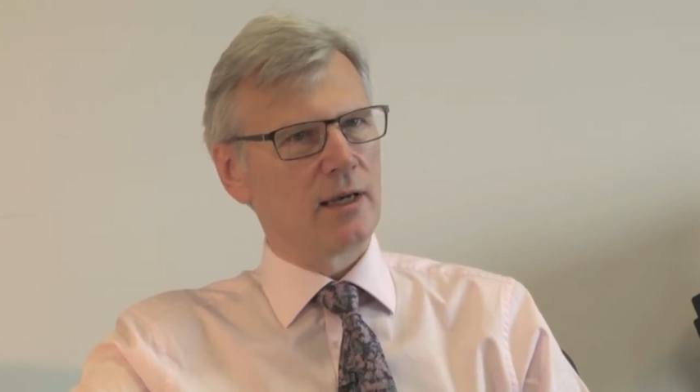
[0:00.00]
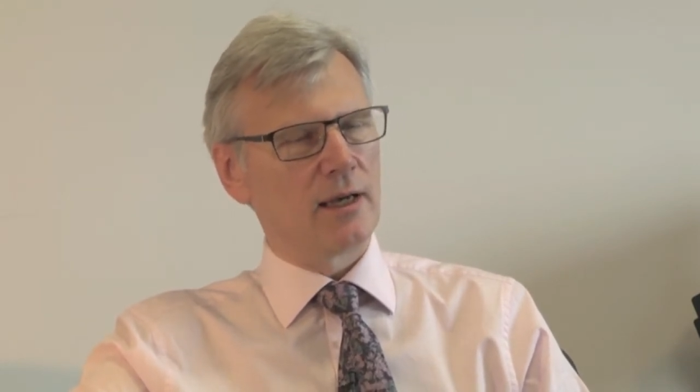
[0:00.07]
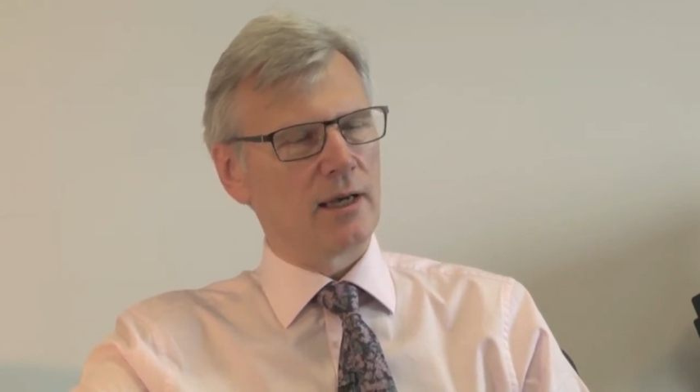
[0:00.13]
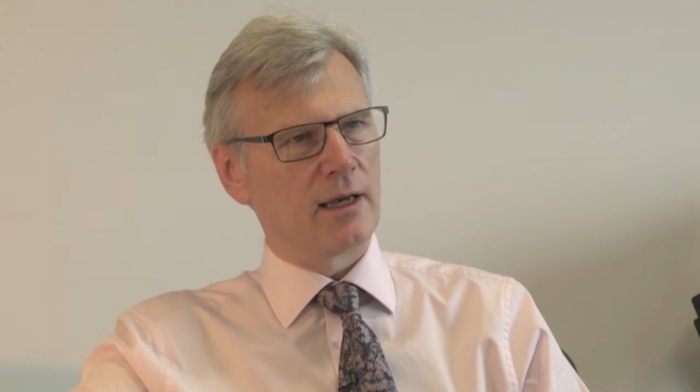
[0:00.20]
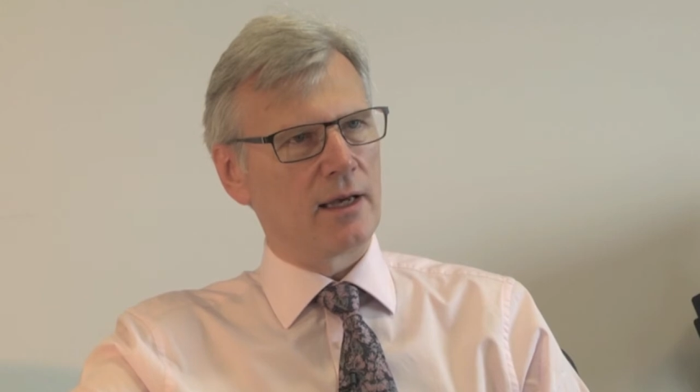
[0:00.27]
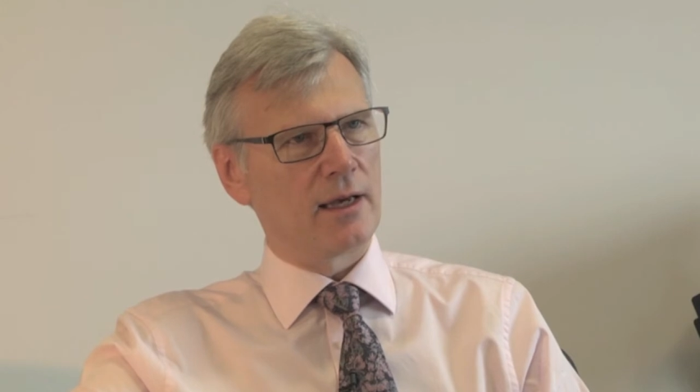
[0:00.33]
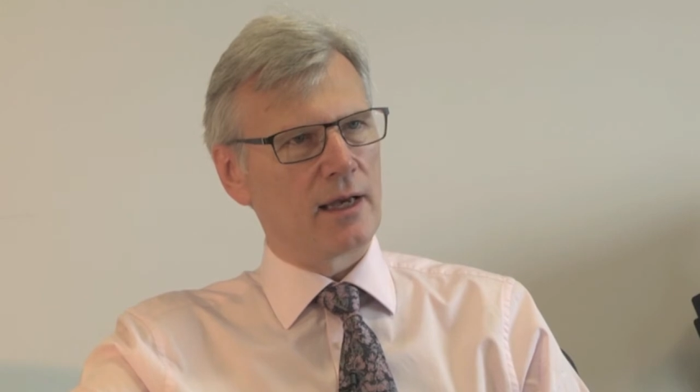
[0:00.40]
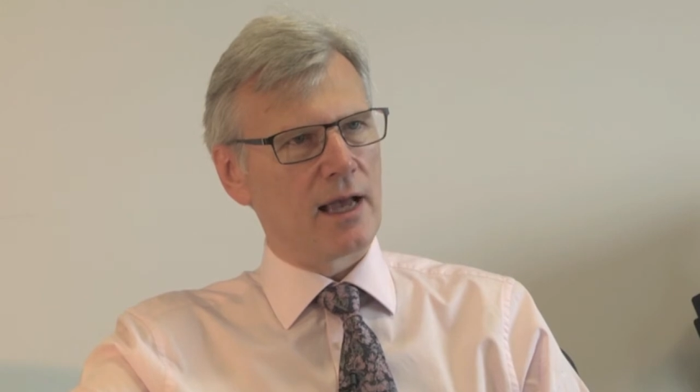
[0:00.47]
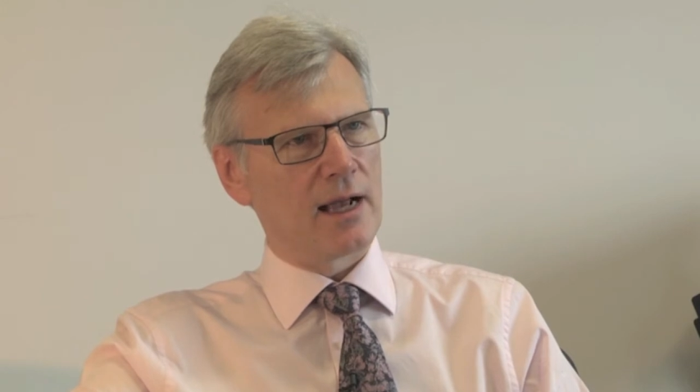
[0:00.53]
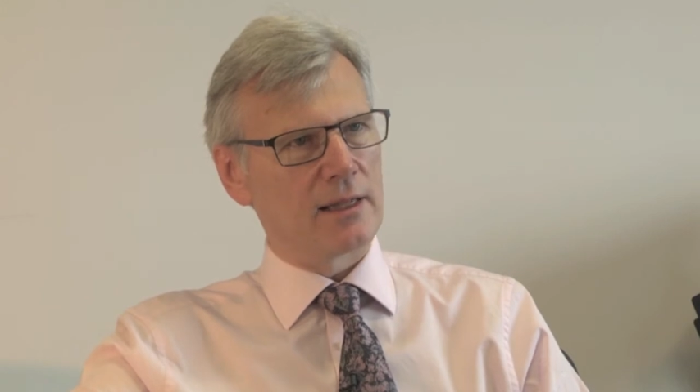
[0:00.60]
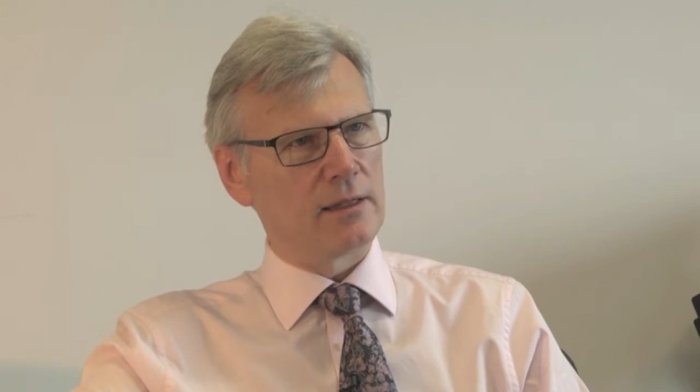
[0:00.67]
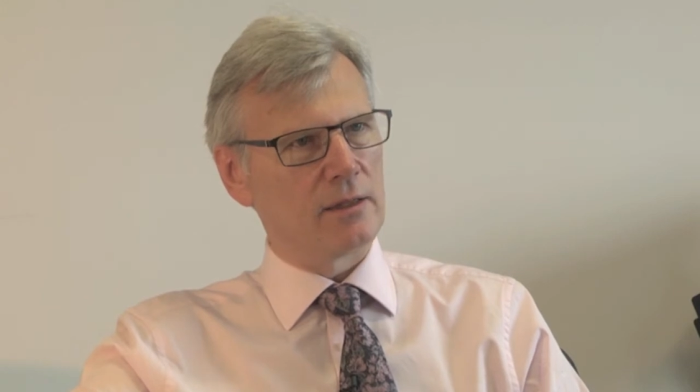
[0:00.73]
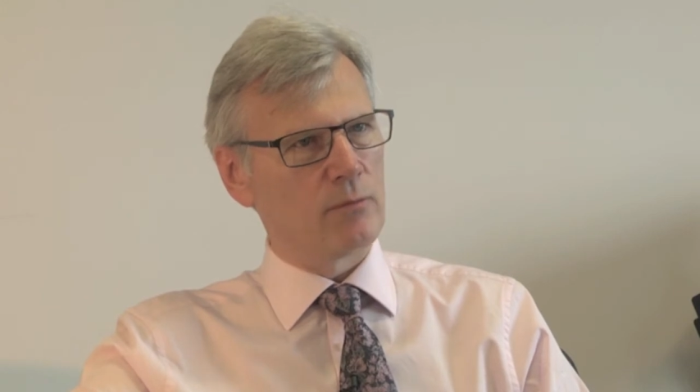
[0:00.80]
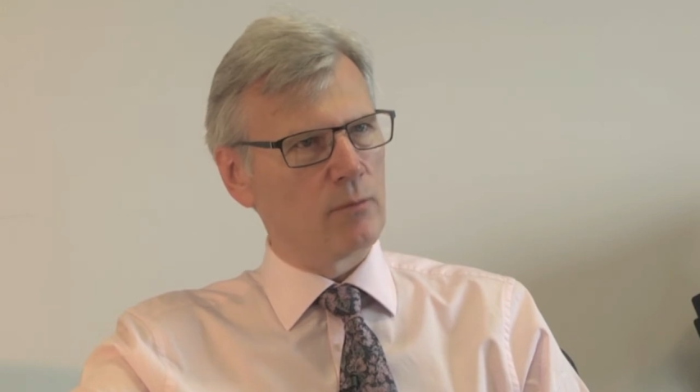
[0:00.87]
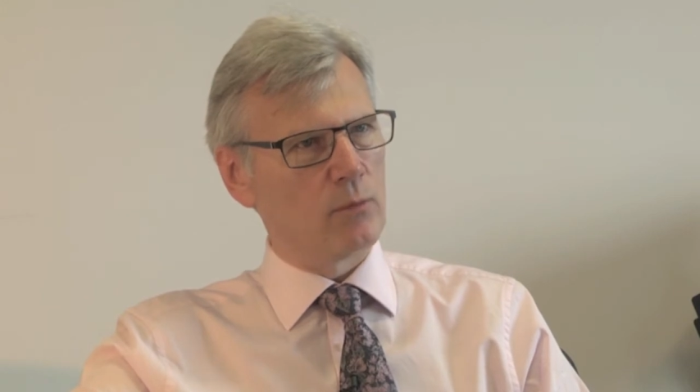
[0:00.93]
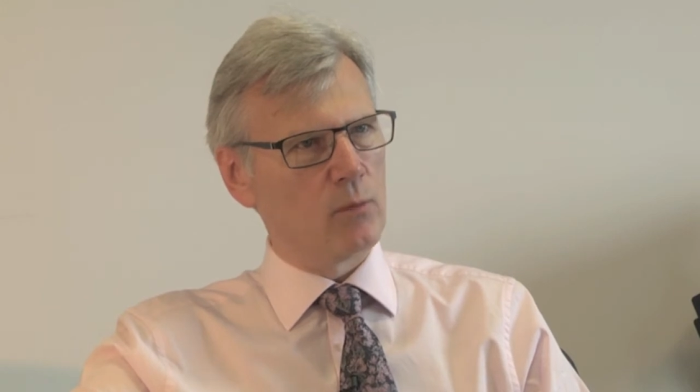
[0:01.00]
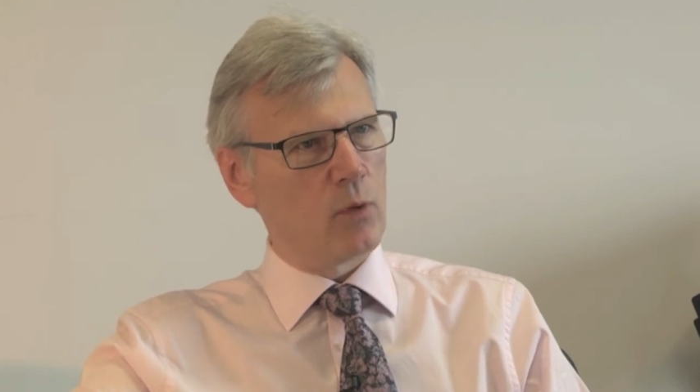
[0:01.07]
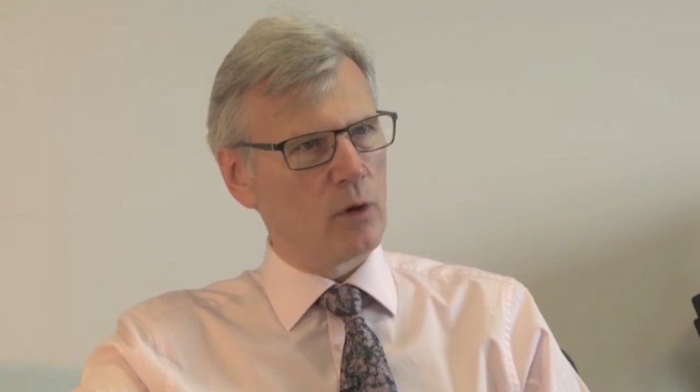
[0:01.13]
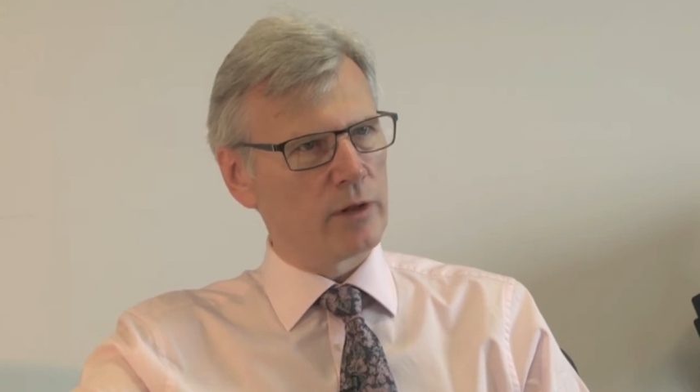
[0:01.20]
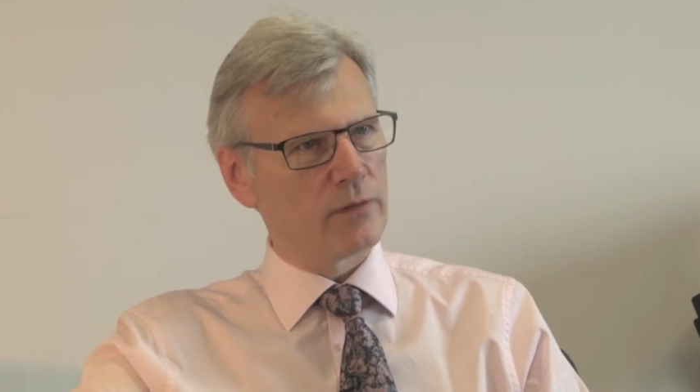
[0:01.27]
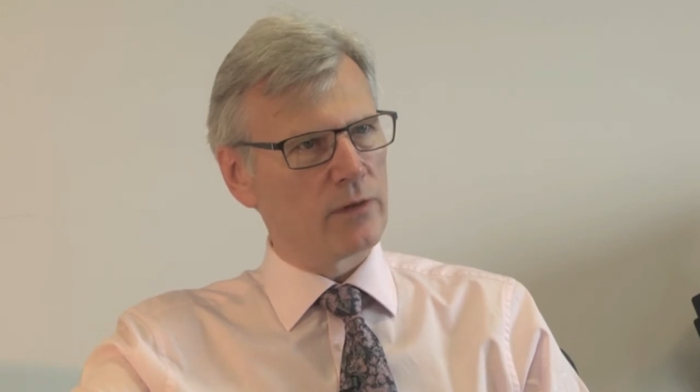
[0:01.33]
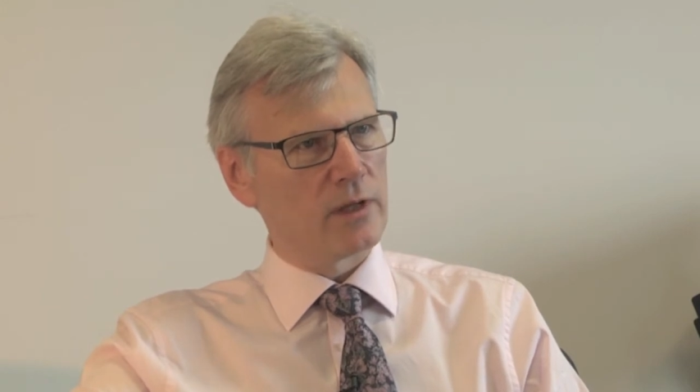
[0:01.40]
And
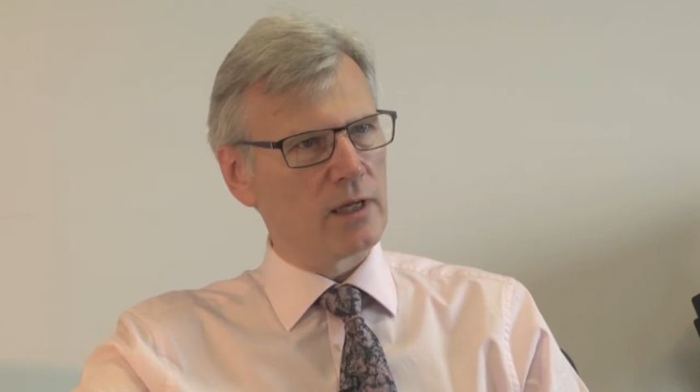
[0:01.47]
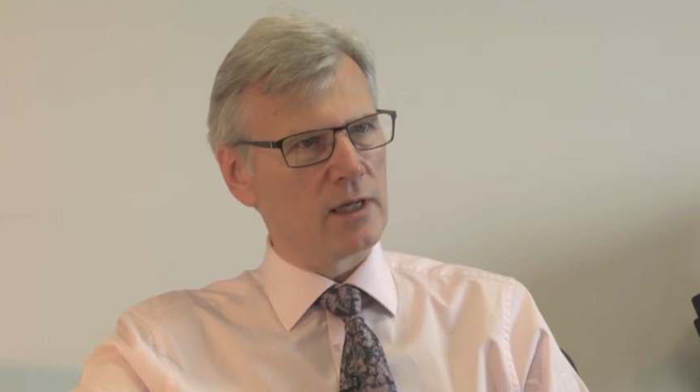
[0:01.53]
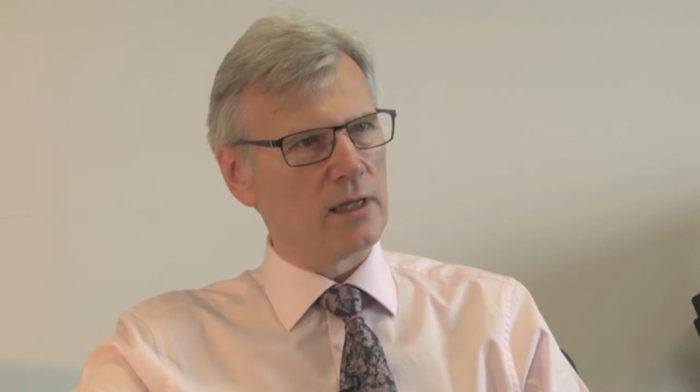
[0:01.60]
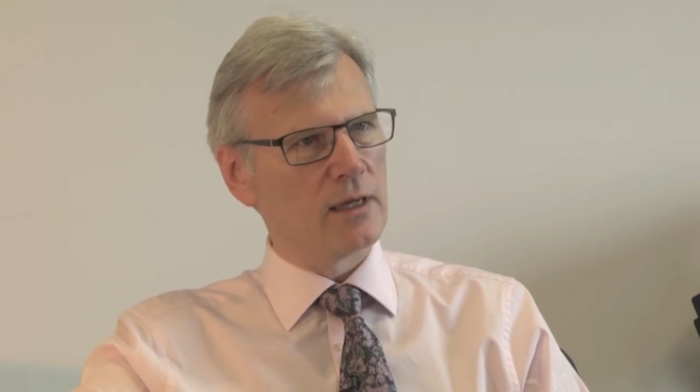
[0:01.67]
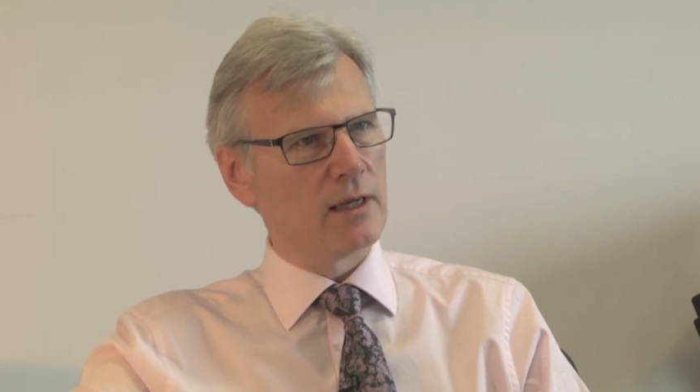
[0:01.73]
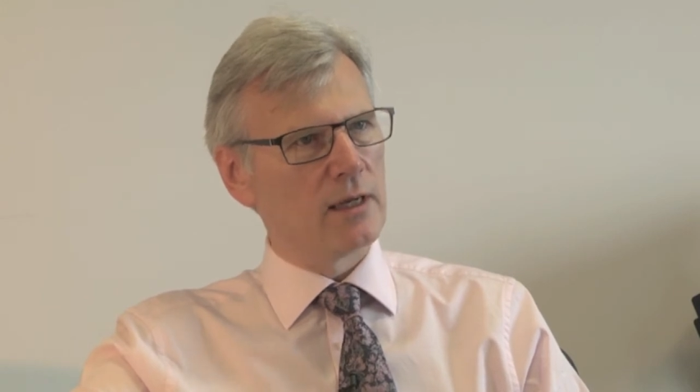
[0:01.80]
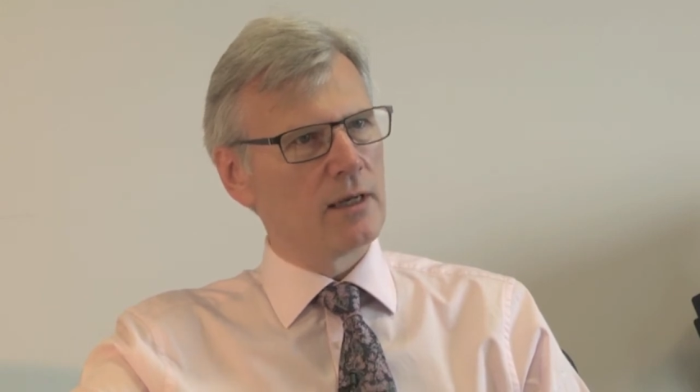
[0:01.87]
one of the